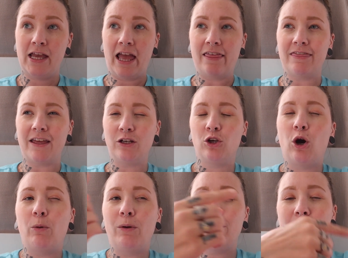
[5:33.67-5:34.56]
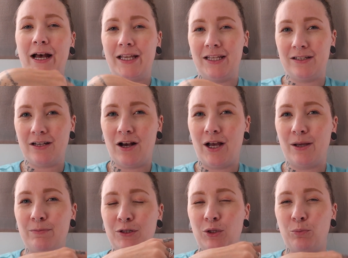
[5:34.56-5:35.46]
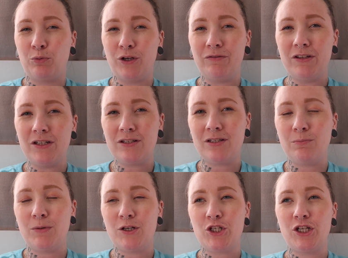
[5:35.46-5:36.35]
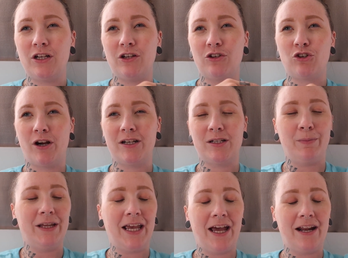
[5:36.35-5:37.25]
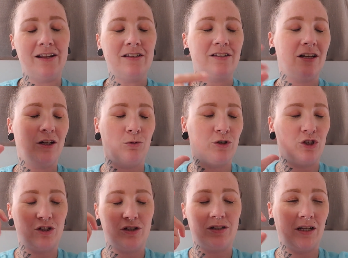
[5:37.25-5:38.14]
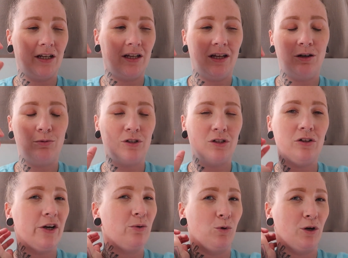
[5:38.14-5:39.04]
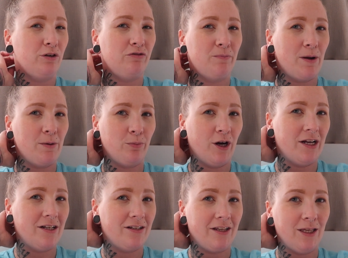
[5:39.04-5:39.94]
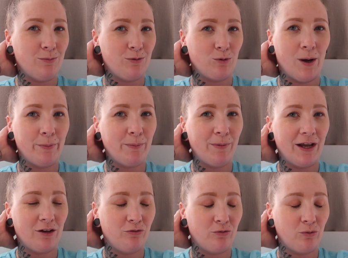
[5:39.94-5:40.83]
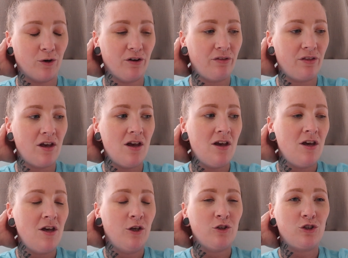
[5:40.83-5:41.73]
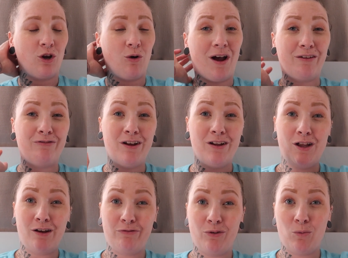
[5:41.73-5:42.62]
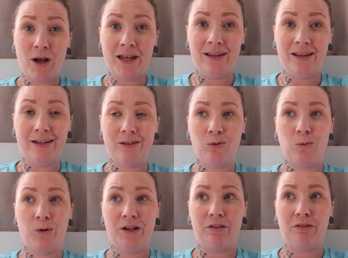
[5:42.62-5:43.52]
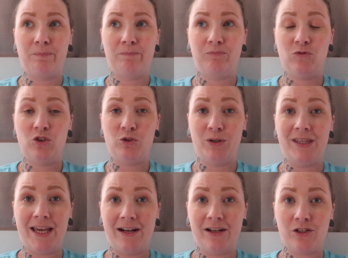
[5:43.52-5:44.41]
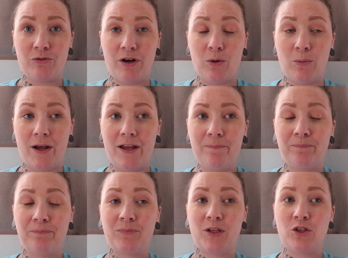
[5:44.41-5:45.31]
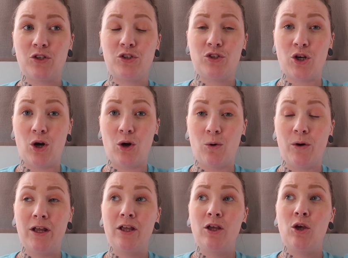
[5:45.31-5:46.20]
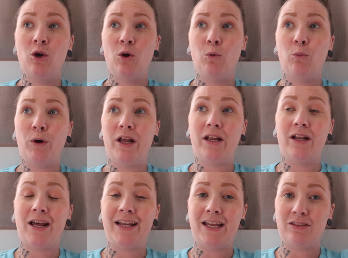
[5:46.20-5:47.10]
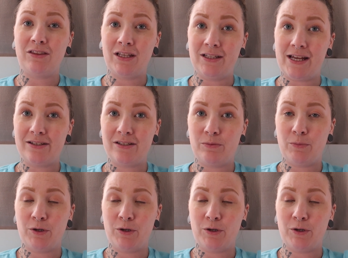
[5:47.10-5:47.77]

and then going back in time to the previous submission and trying to make edits. And it was just like, it was a lot of work for my brain to keep swapping back and forth. So I fell off the wagon with doing the edits right away. So when I get that last